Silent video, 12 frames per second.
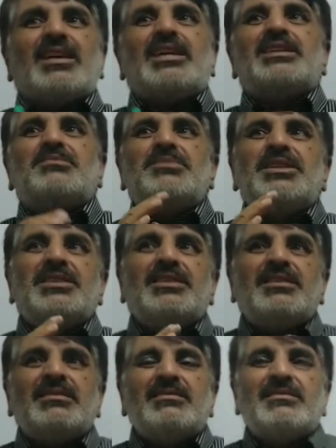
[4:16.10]
it
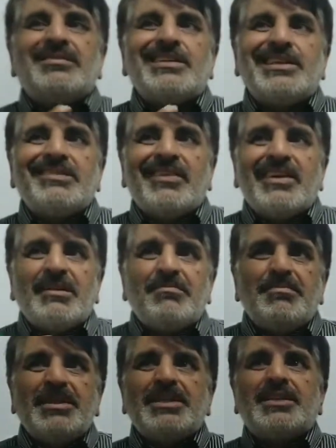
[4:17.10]
means the
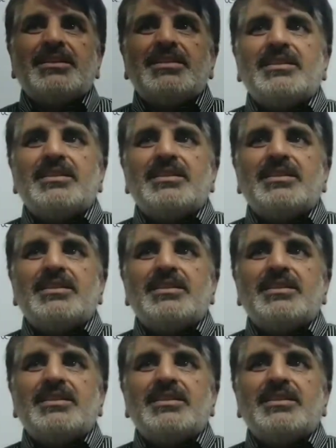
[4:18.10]
development